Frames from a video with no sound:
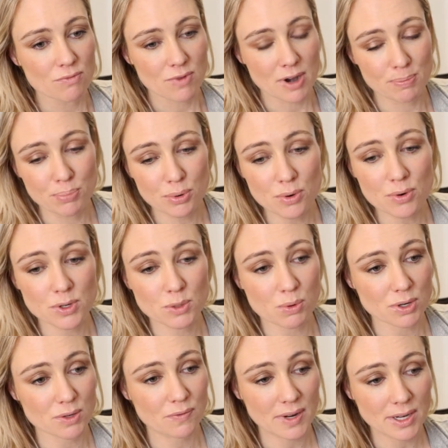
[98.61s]
read books,
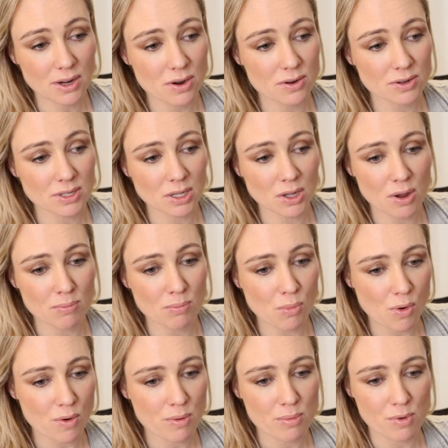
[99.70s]
watched videos, learned
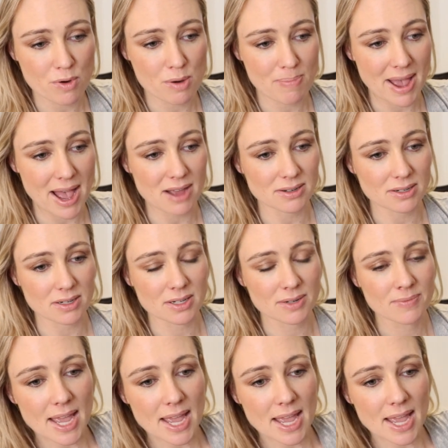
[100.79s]
more and more about it.